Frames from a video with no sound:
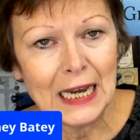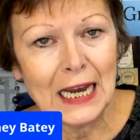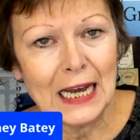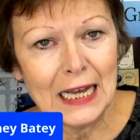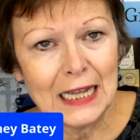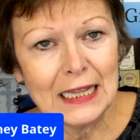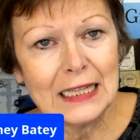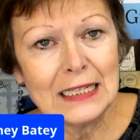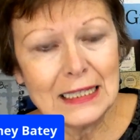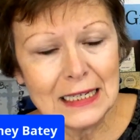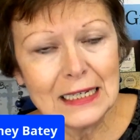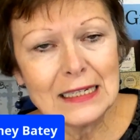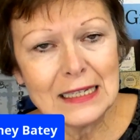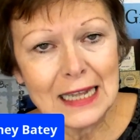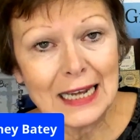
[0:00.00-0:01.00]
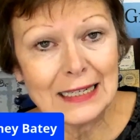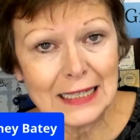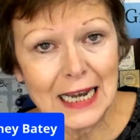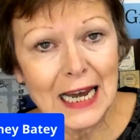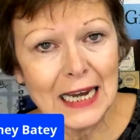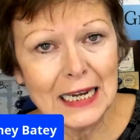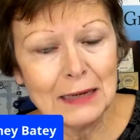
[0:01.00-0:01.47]
Uh, this is that
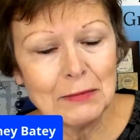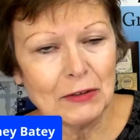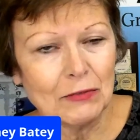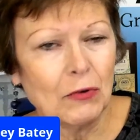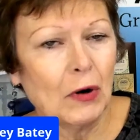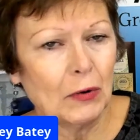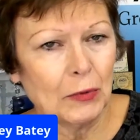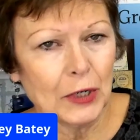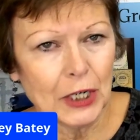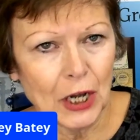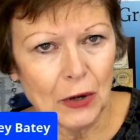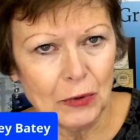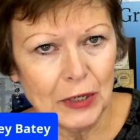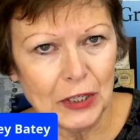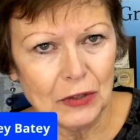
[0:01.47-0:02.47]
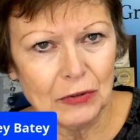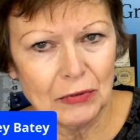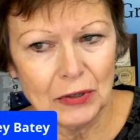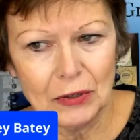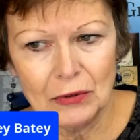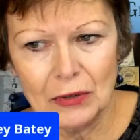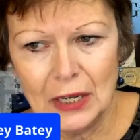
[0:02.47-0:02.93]
time of what we're going
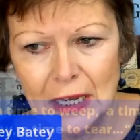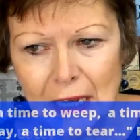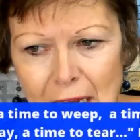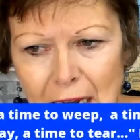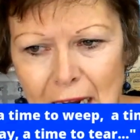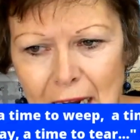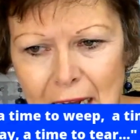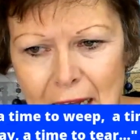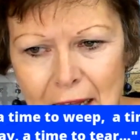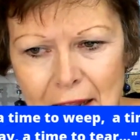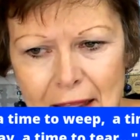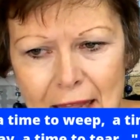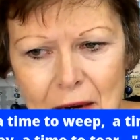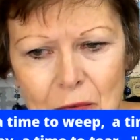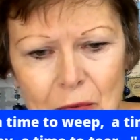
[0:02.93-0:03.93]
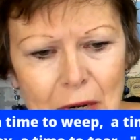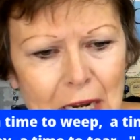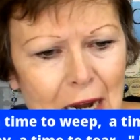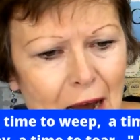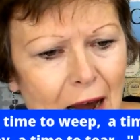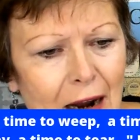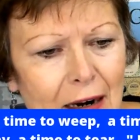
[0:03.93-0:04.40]
through, uh, that we
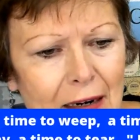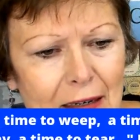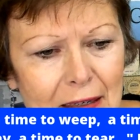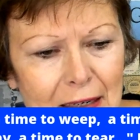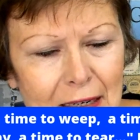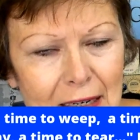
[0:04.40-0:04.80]
are